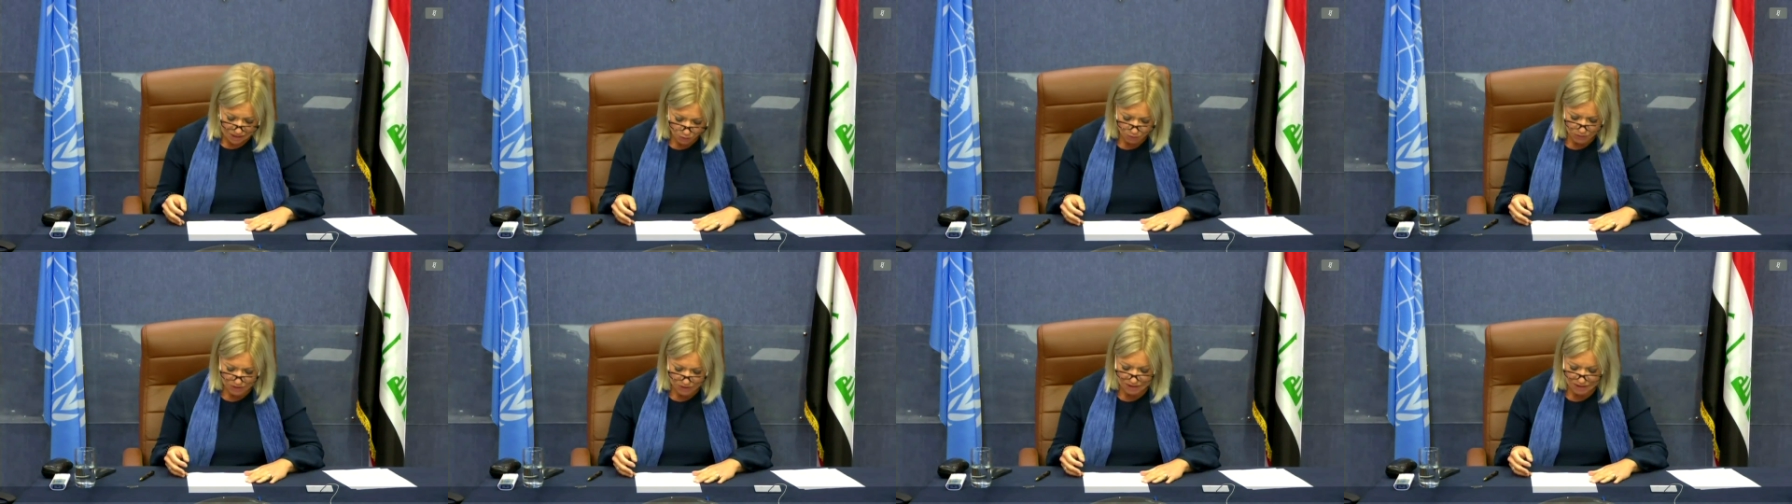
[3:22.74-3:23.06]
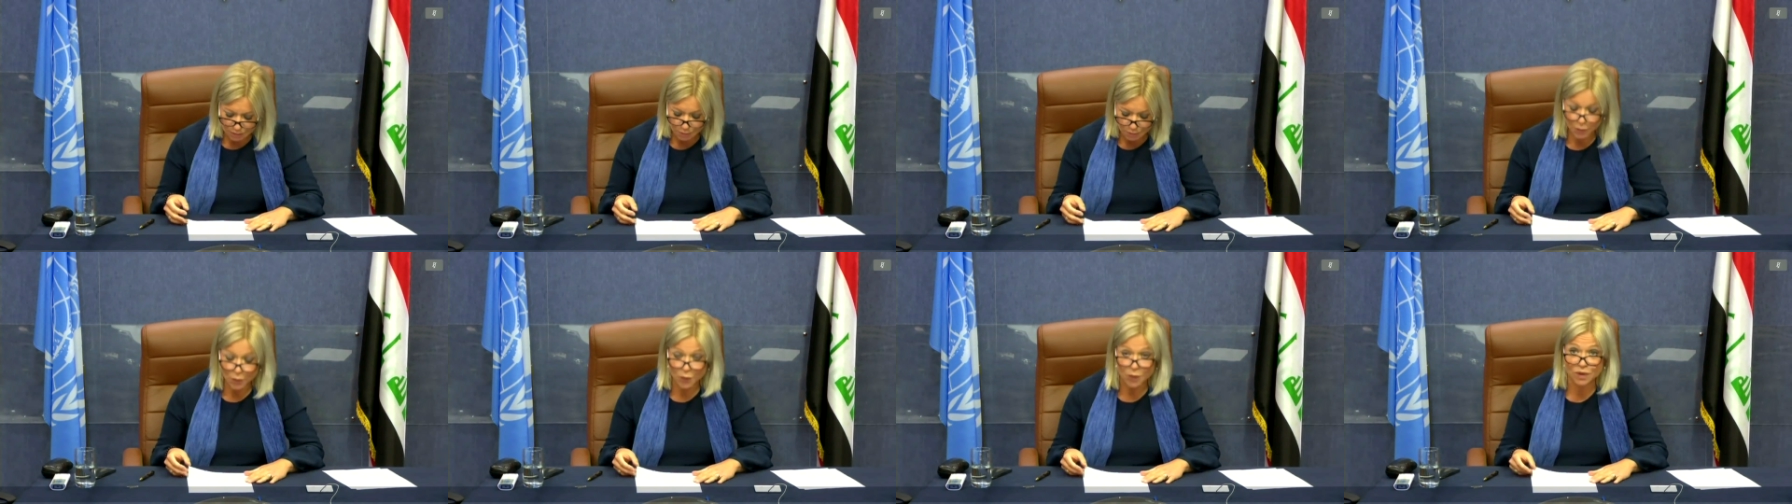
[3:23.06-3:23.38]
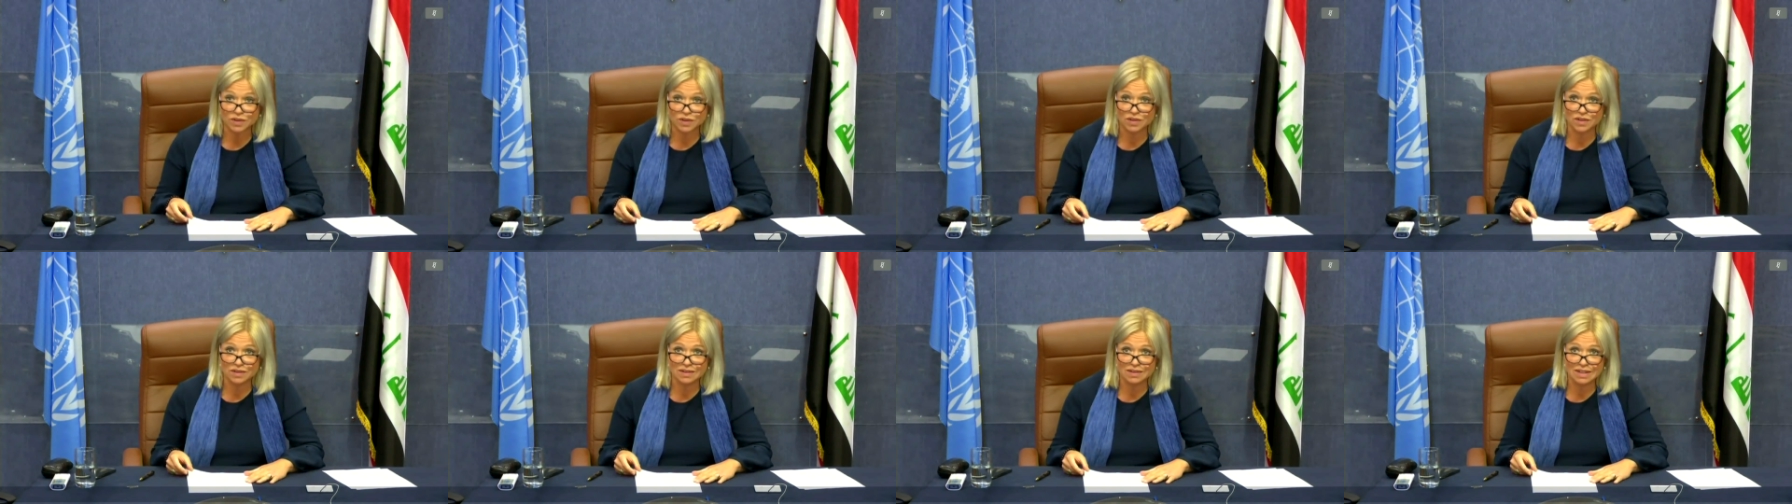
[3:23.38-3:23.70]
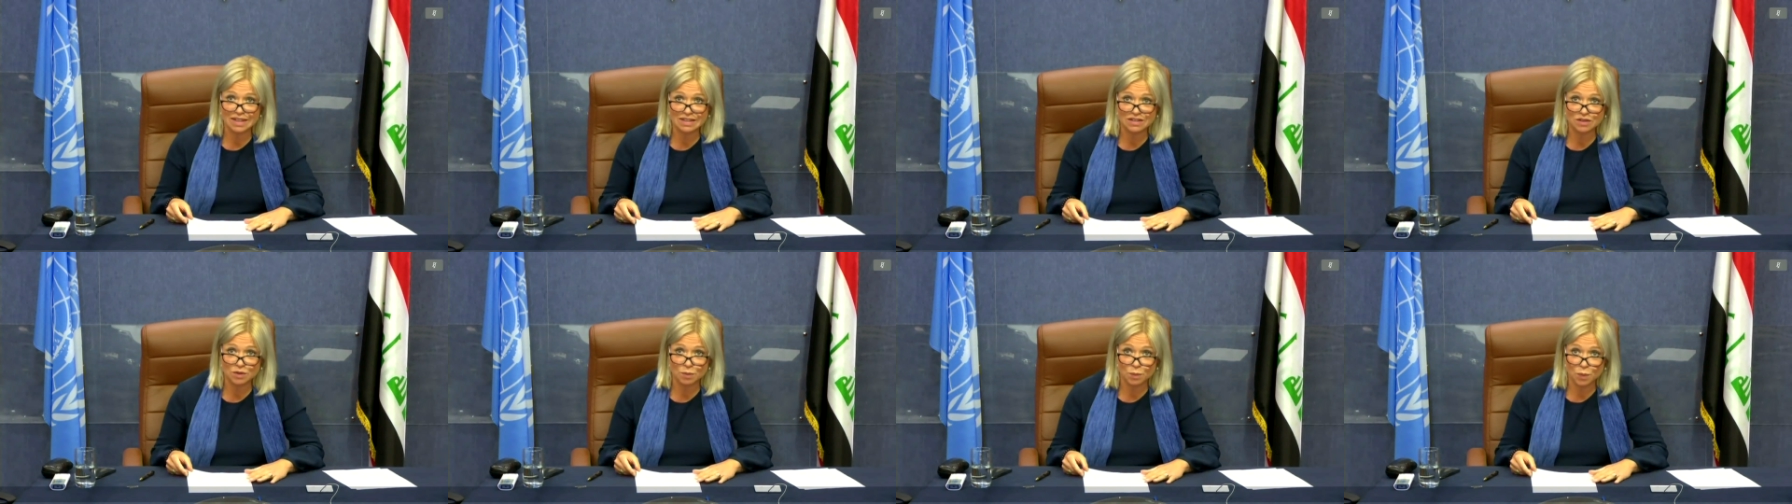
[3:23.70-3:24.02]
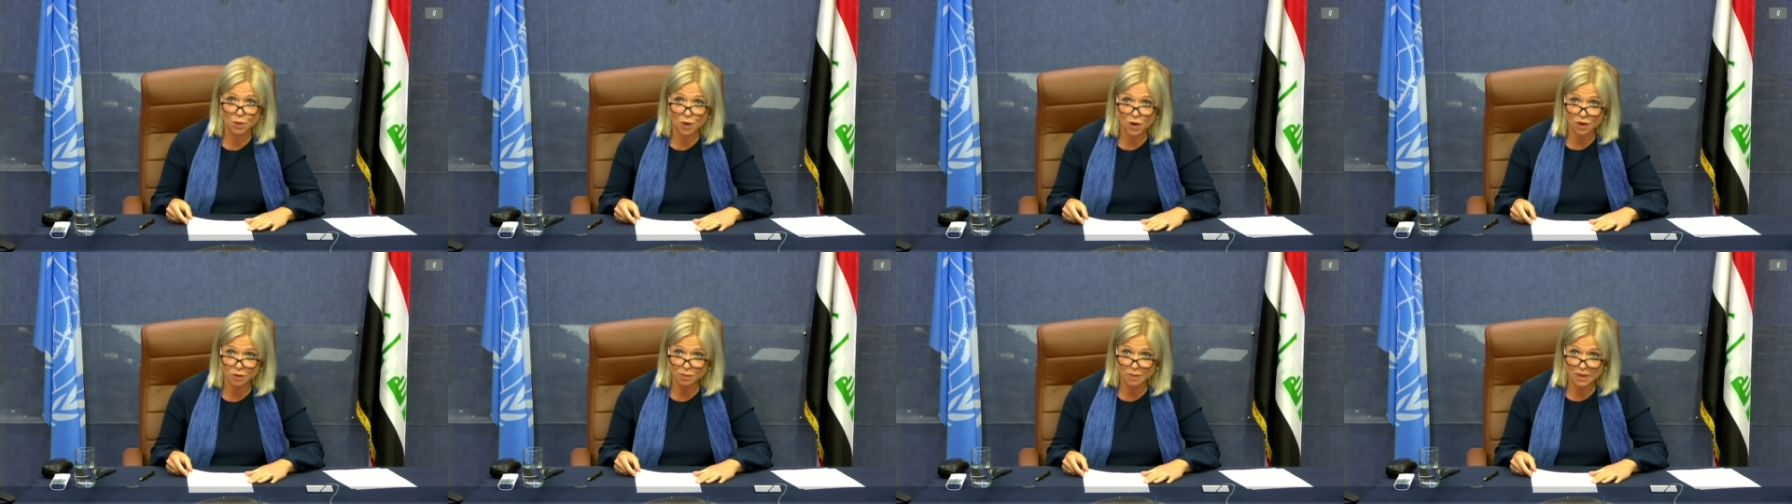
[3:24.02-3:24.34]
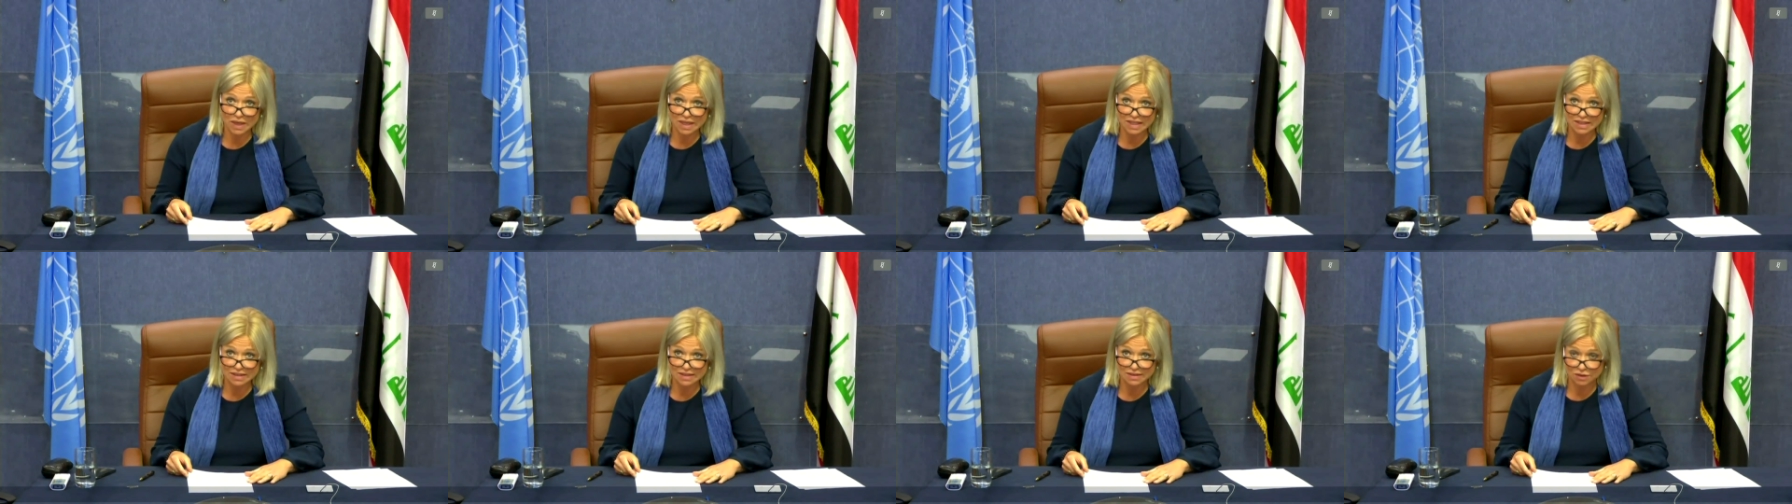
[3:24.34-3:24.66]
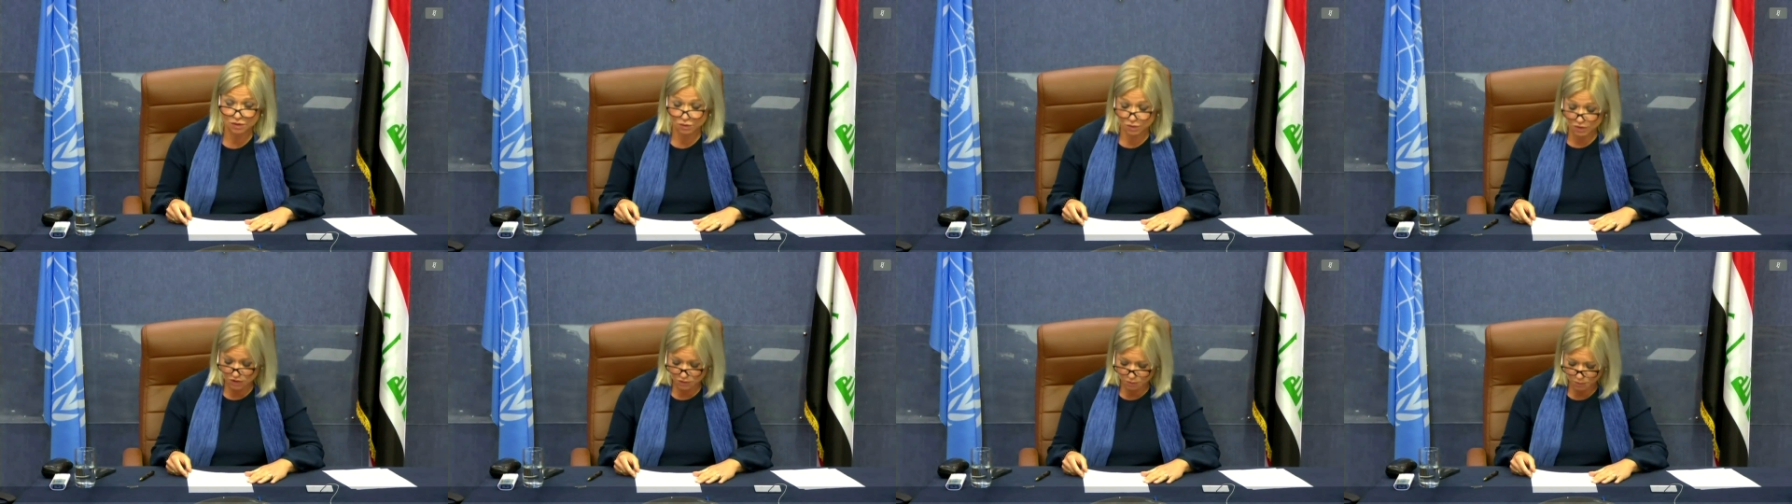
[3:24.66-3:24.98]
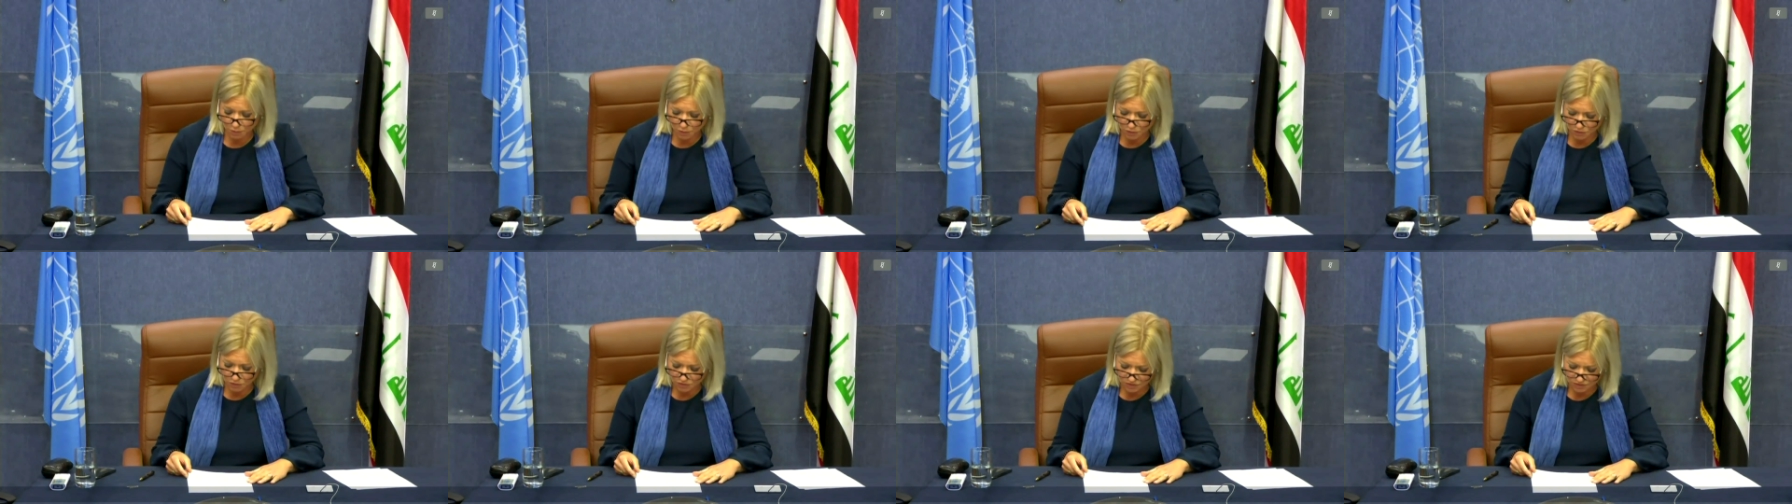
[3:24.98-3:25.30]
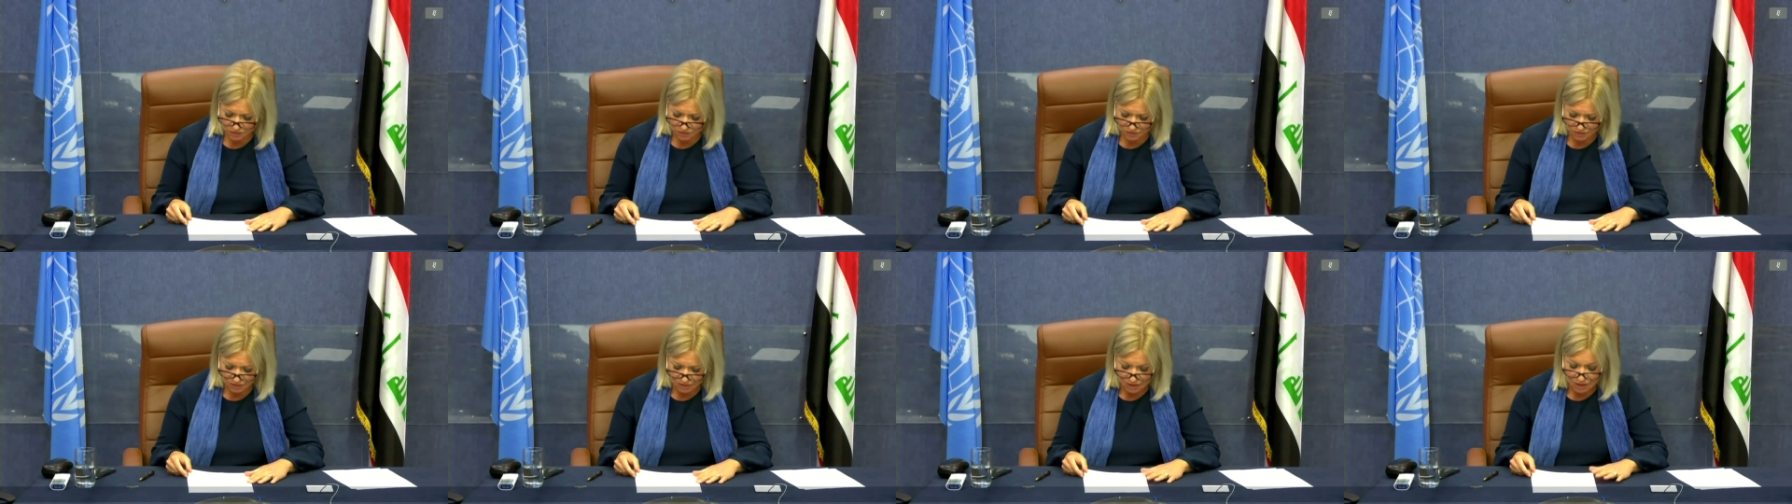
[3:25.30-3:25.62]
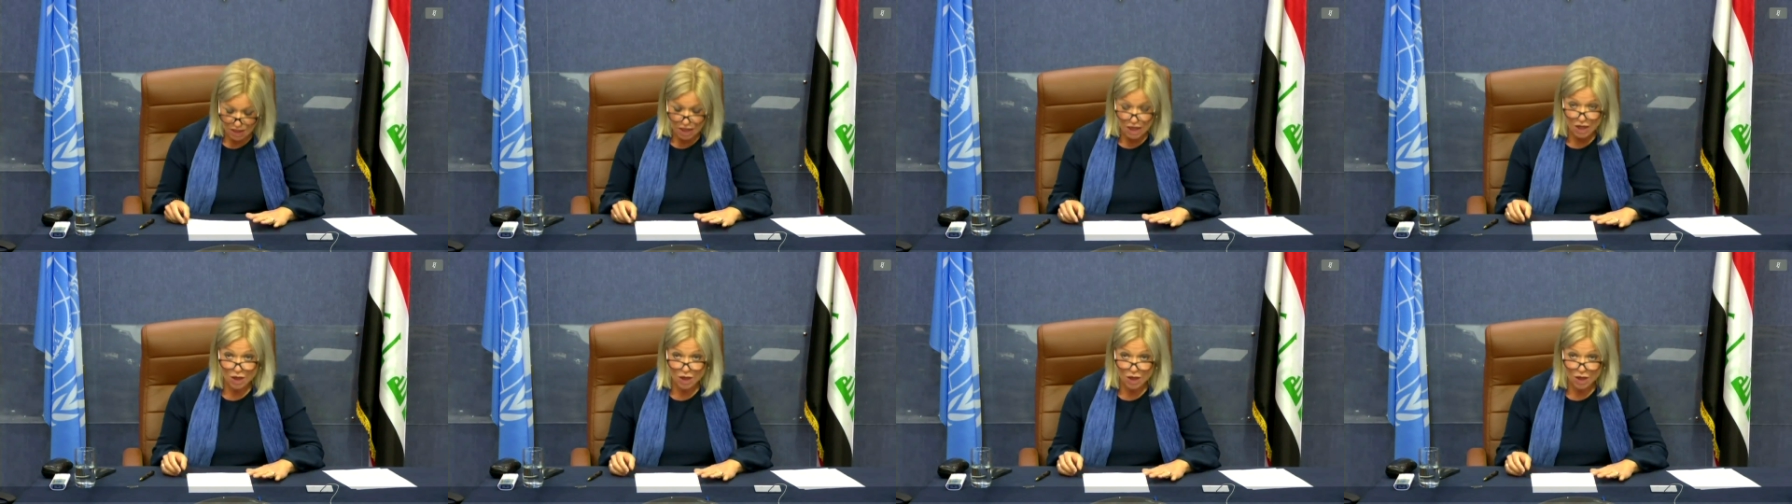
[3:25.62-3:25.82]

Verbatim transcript: Equally important is a broad based response,